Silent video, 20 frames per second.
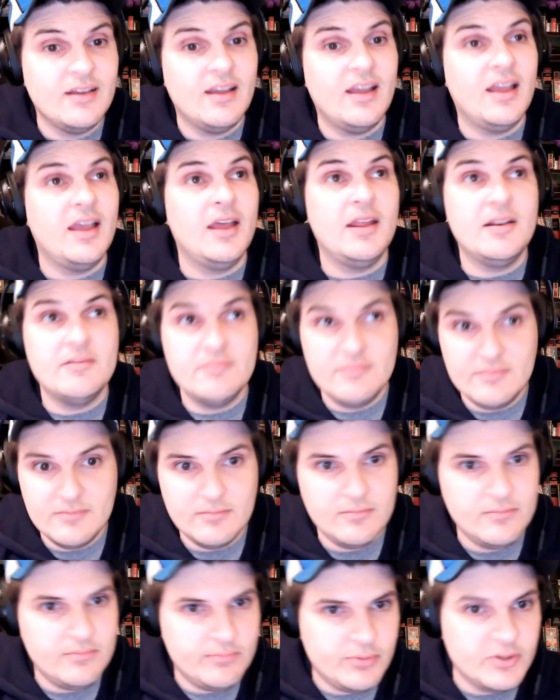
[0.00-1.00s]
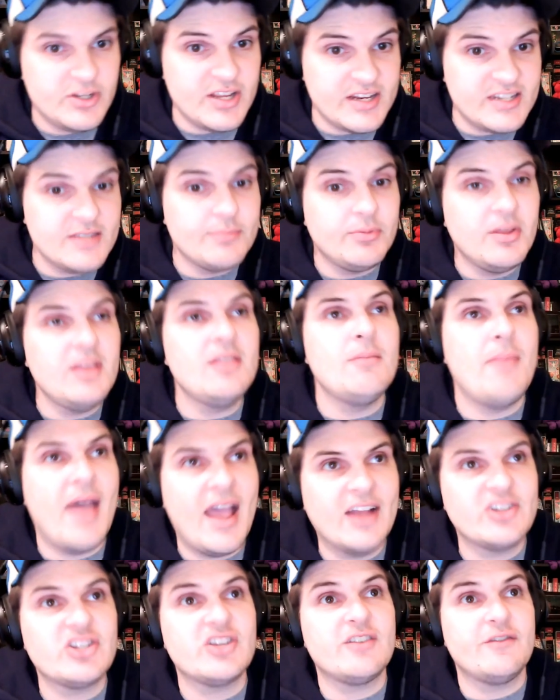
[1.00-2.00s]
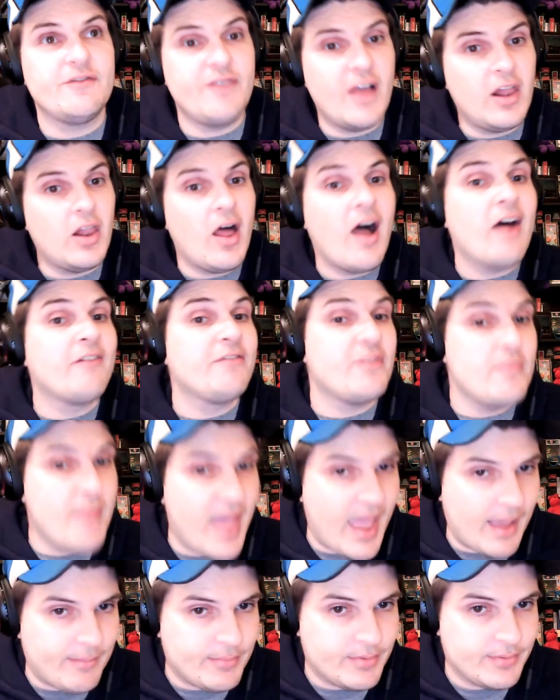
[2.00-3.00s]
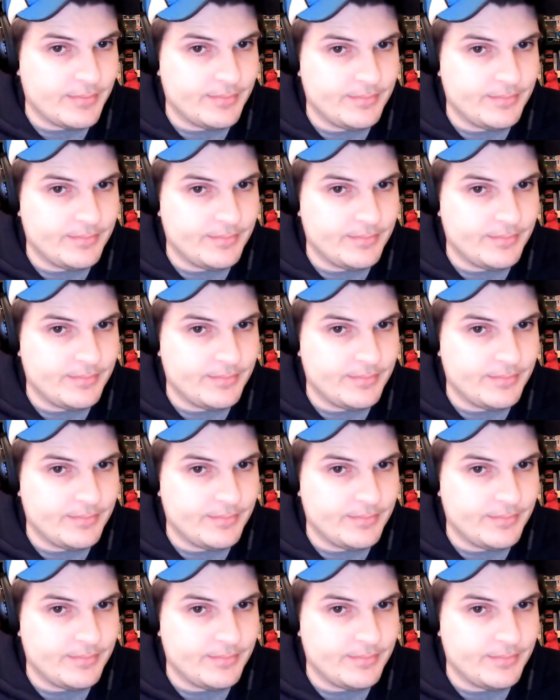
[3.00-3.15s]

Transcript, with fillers: And predictably, the Magic fell off the map